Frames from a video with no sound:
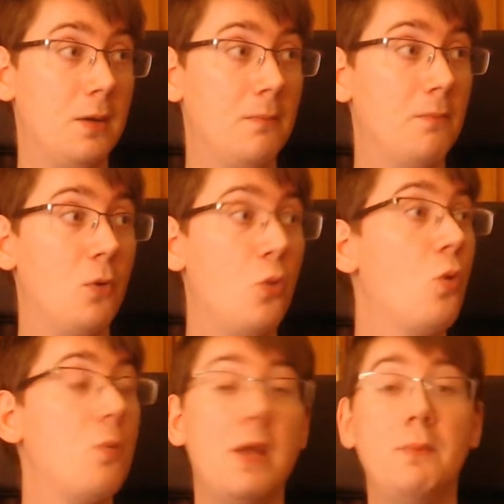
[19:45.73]
or
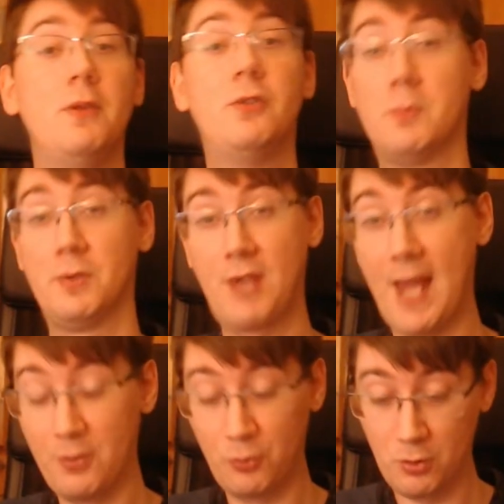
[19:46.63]
maybe someone's
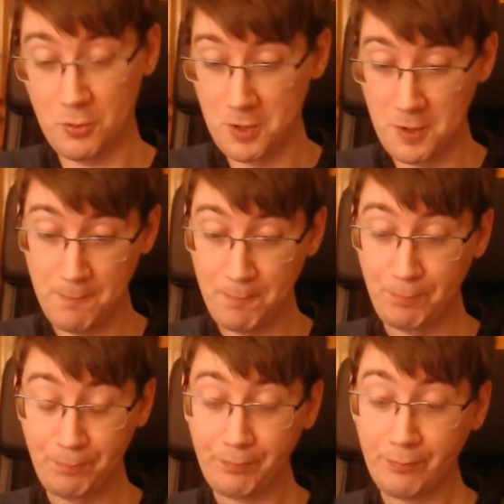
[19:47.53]
cancelled on you,
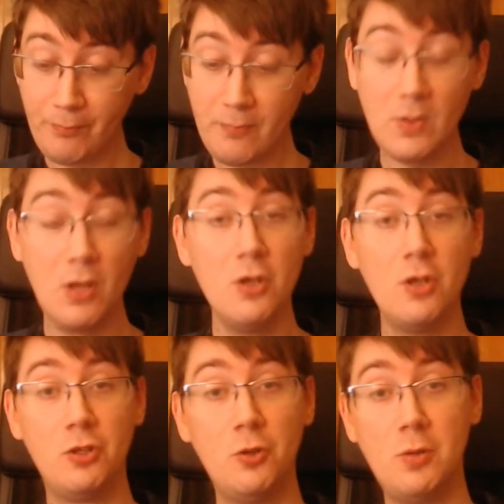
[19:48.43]
you
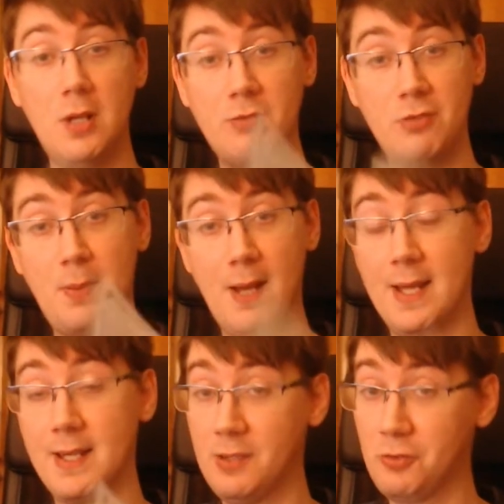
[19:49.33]
can actually play
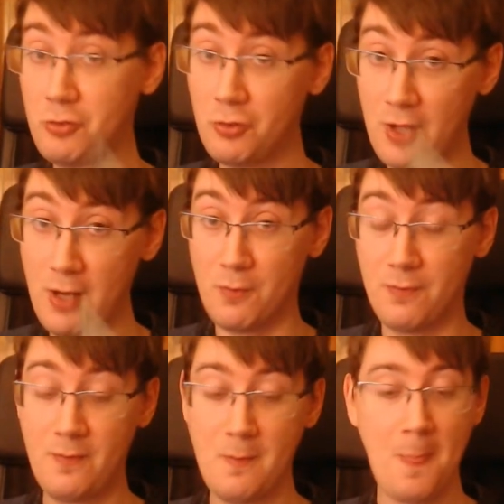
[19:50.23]
against yourself.
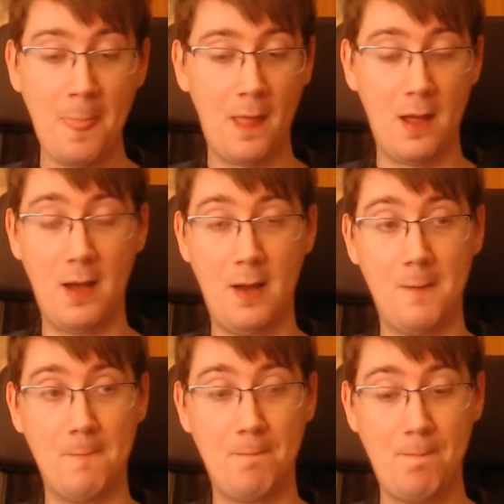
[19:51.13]

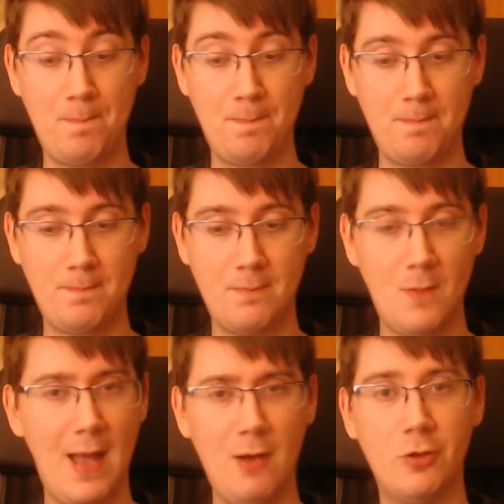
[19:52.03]

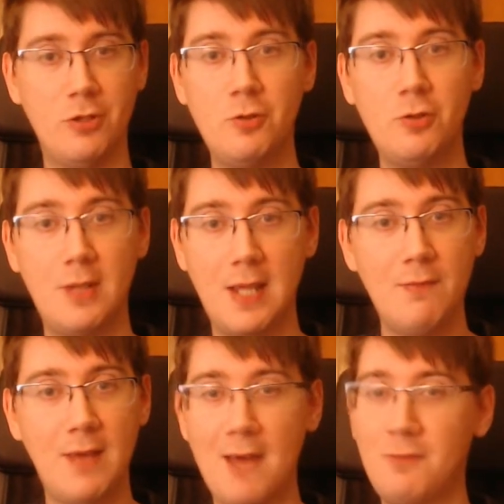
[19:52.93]
Hell, you could even
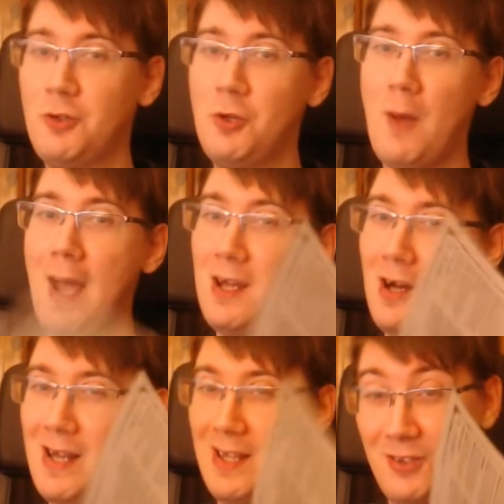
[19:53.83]
have 2
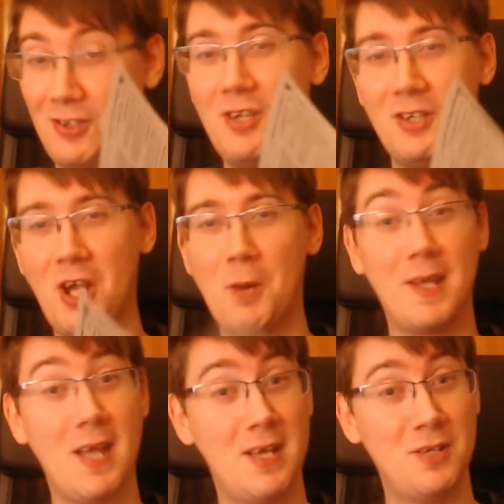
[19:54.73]
AIs going at
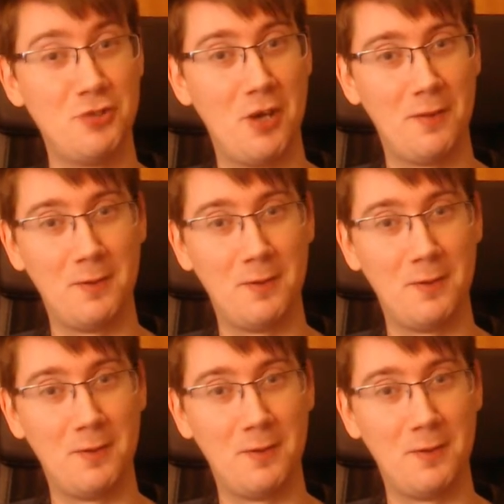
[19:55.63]
each other.